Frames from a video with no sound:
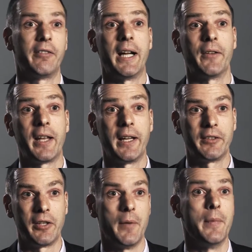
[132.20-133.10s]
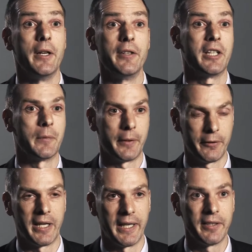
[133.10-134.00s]
around that emerging
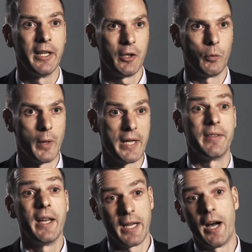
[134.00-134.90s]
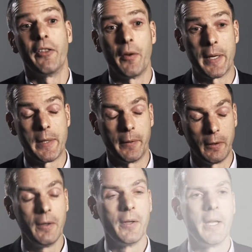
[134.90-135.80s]
project with other people.